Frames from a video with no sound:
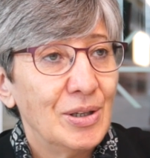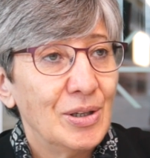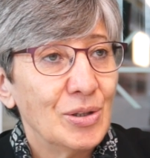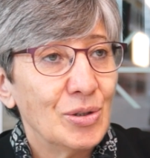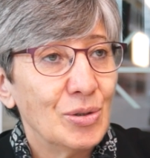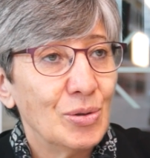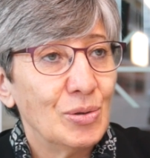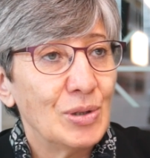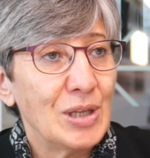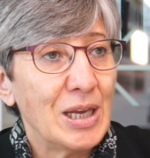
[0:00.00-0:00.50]

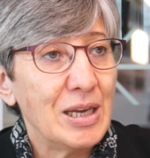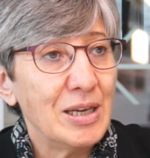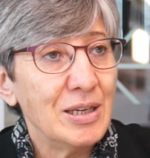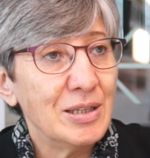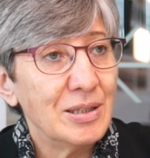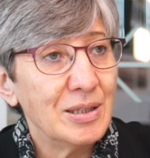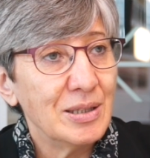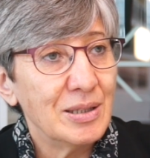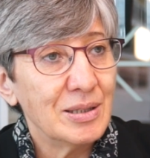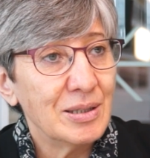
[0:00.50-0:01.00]
So the
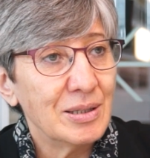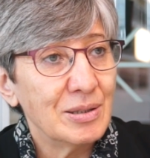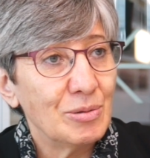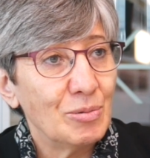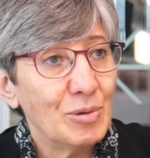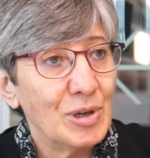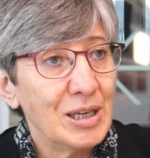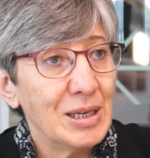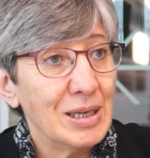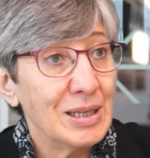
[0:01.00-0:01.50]
easiest
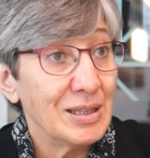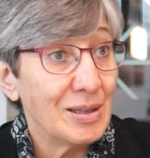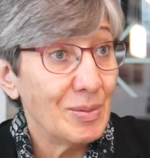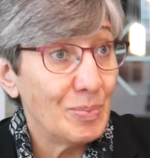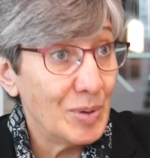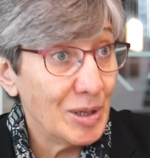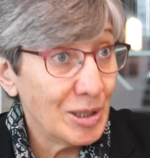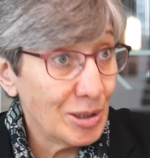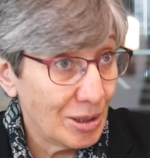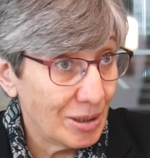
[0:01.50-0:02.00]
way and the
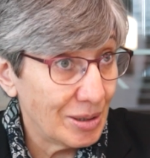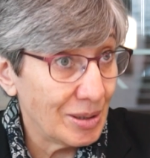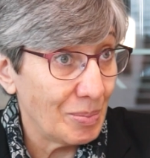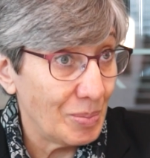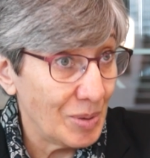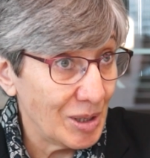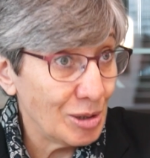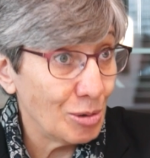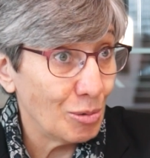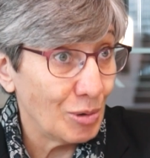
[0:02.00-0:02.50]

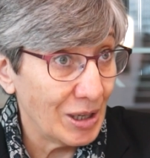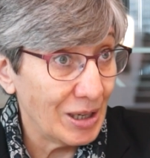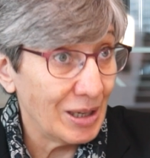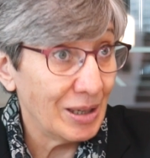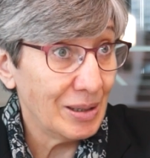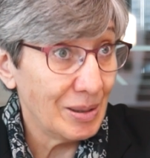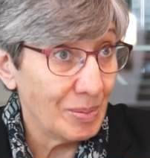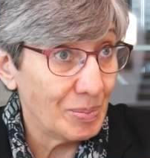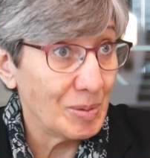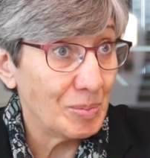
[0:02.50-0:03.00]
better way,
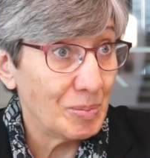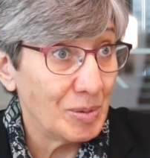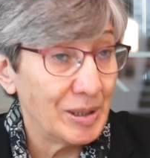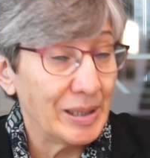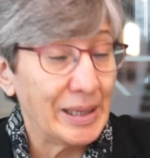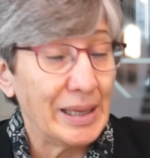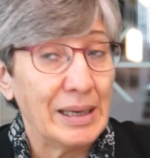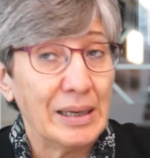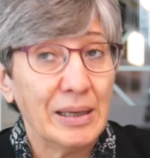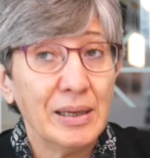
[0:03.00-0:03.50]
the people
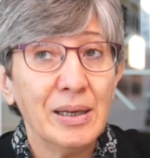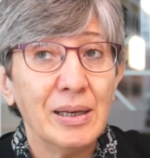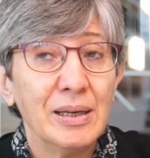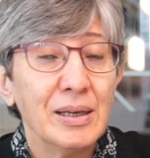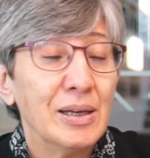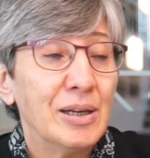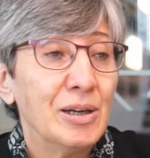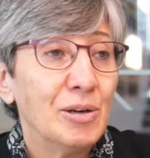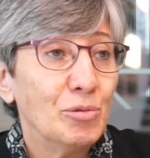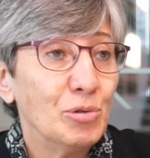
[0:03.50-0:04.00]
think,
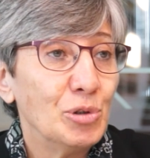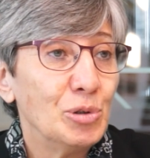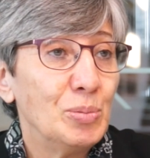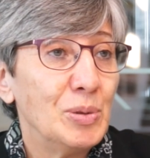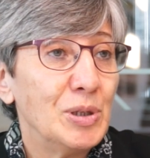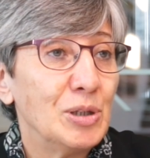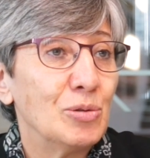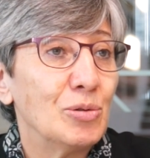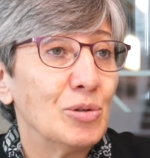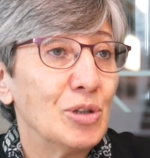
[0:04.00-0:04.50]
would
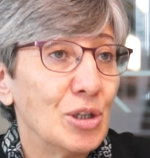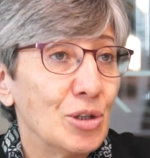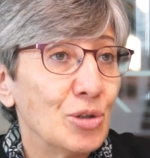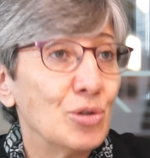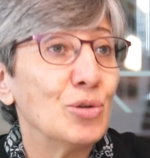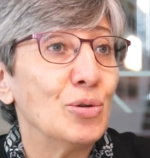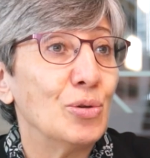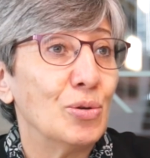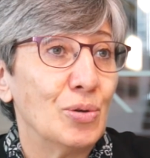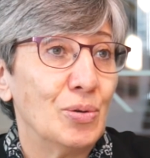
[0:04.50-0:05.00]
be to
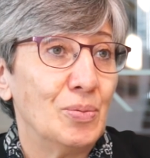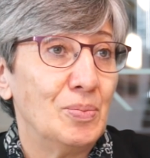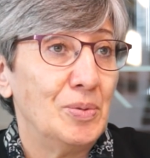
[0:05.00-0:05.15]
reach Europe.